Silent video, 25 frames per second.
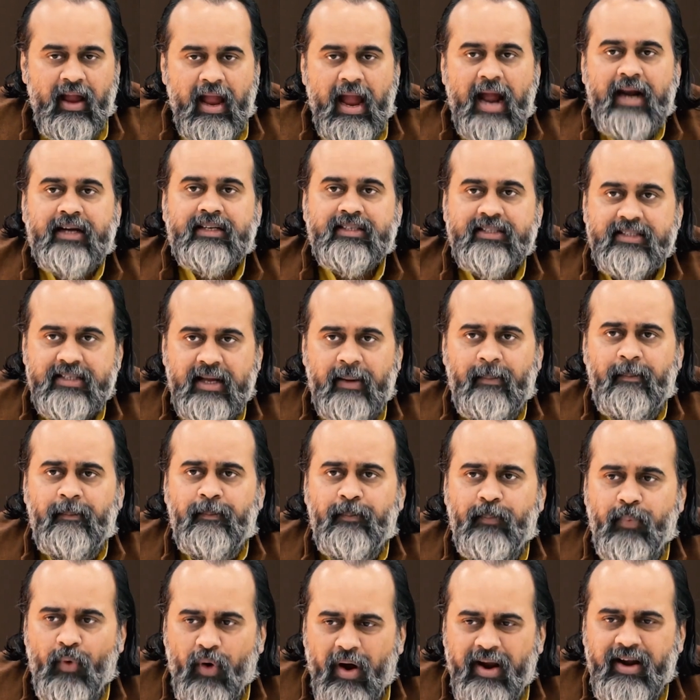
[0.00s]
At
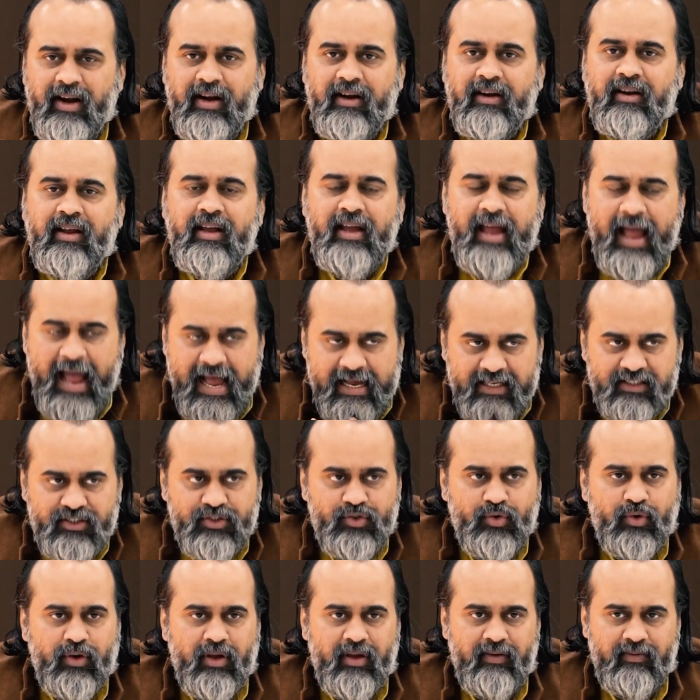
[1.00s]
some point, he has
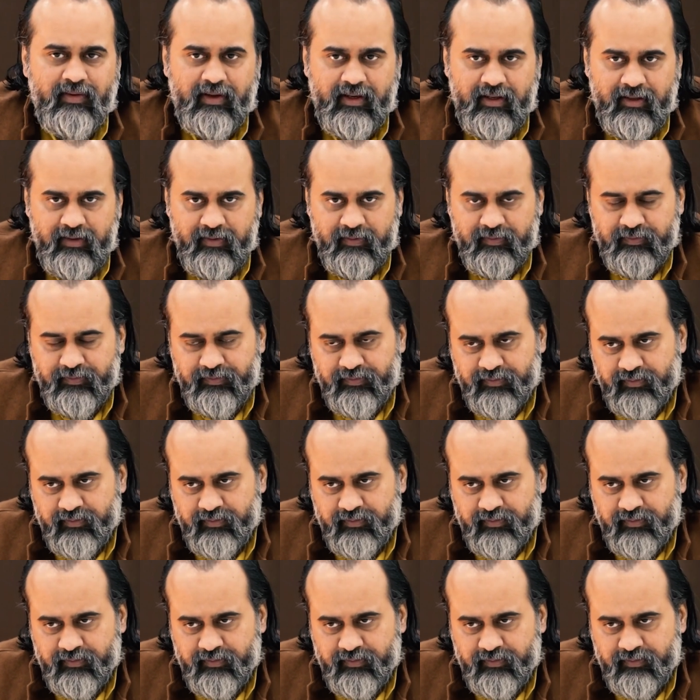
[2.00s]
to give in.